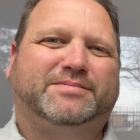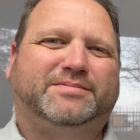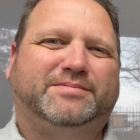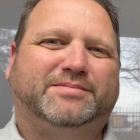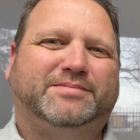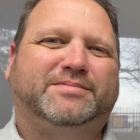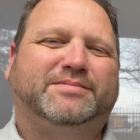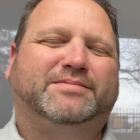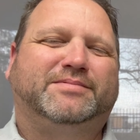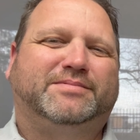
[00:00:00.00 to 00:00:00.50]

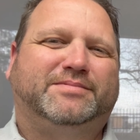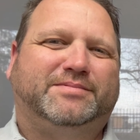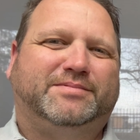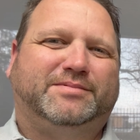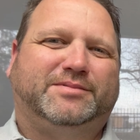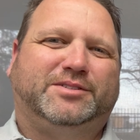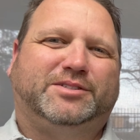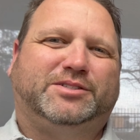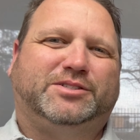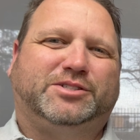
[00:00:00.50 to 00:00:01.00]

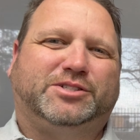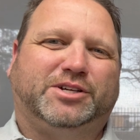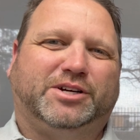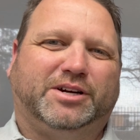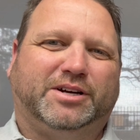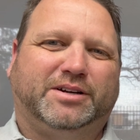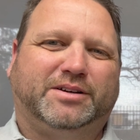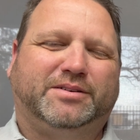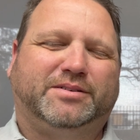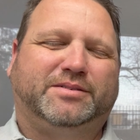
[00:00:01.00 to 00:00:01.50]

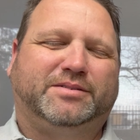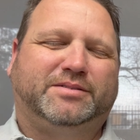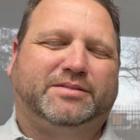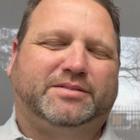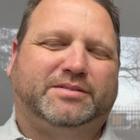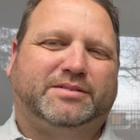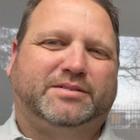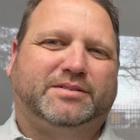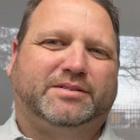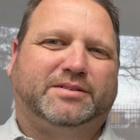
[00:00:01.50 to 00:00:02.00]

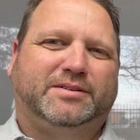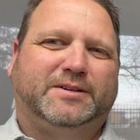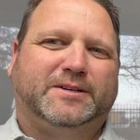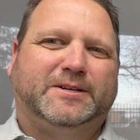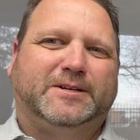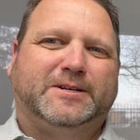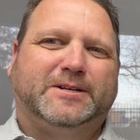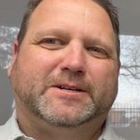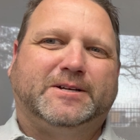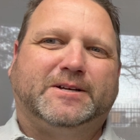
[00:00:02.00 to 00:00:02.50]

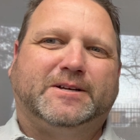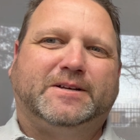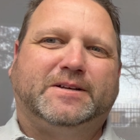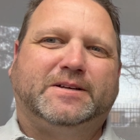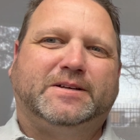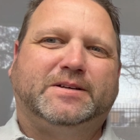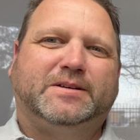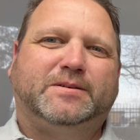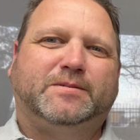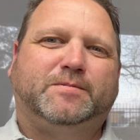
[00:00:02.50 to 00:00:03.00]

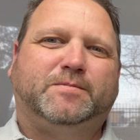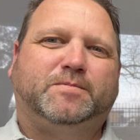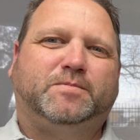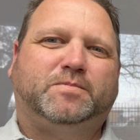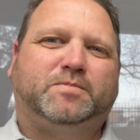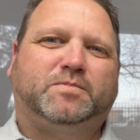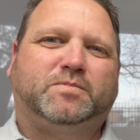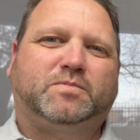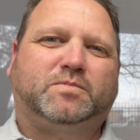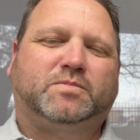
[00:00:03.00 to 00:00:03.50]

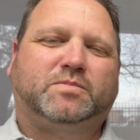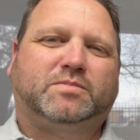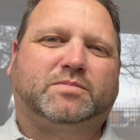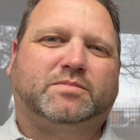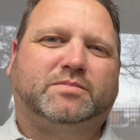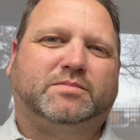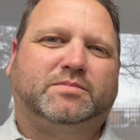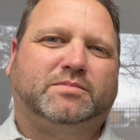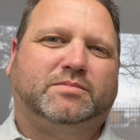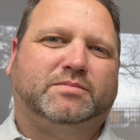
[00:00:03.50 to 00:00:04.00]

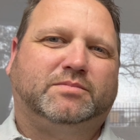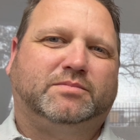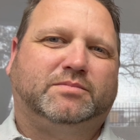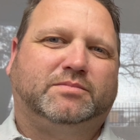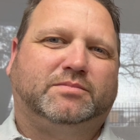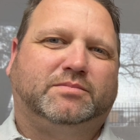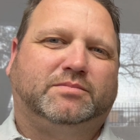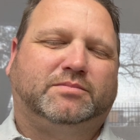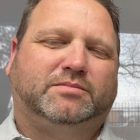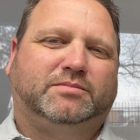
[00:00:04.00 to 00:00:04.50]

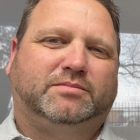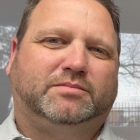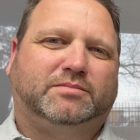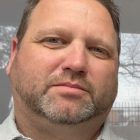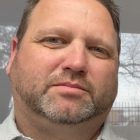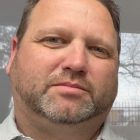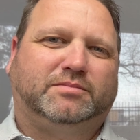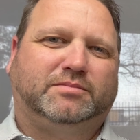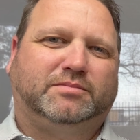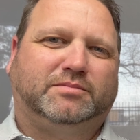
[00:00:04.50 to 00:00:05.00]

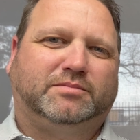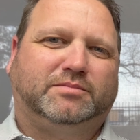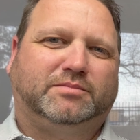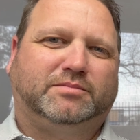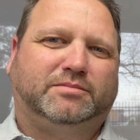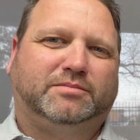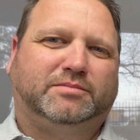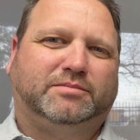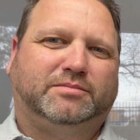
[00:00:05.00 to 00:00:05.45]
(not speaking)